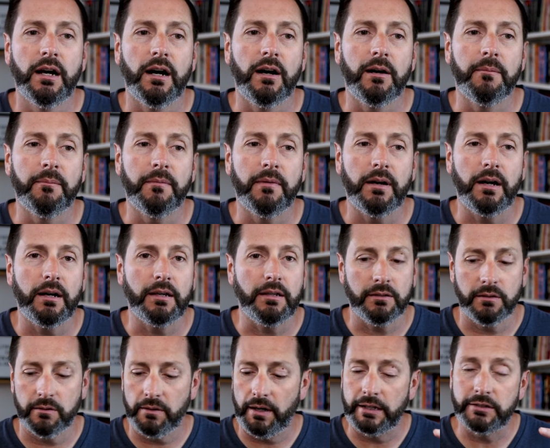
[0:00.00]
um,
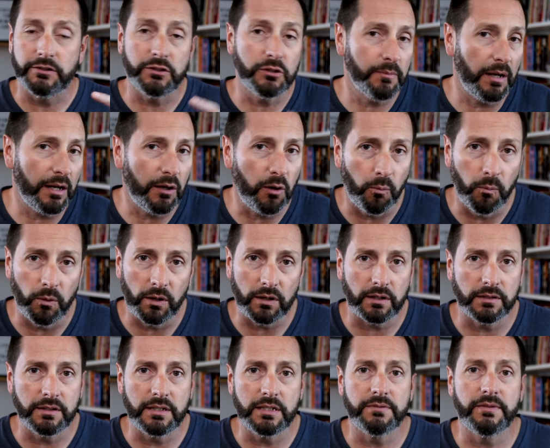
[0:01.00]
you know, I do my homework
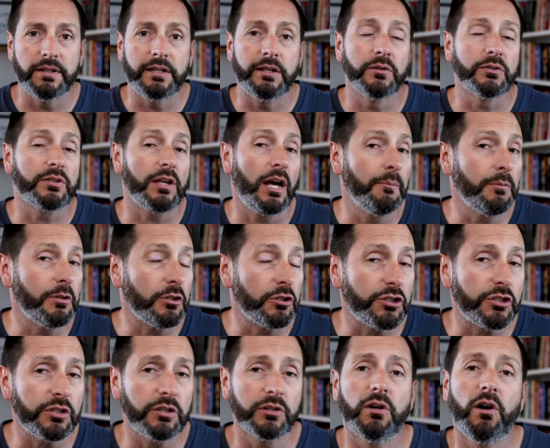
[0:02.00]
on these videos. I'm gonna
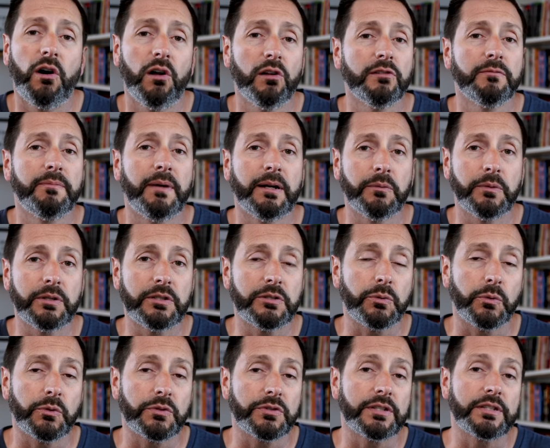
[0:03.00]
share all of my
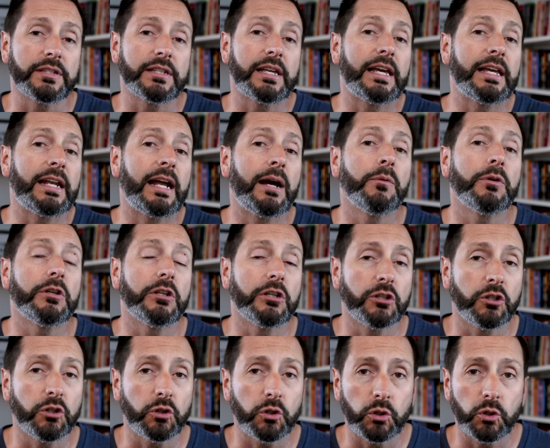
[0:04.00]
resources and I would
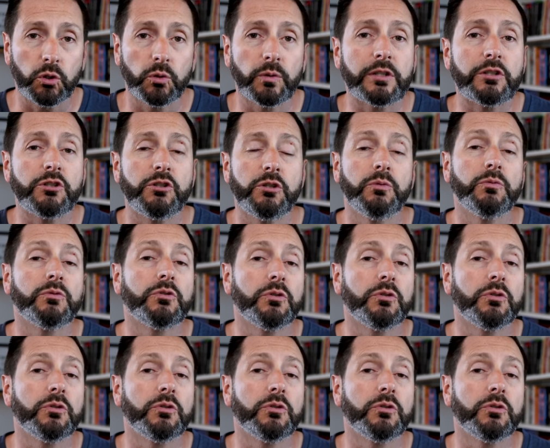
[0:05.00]
encourage you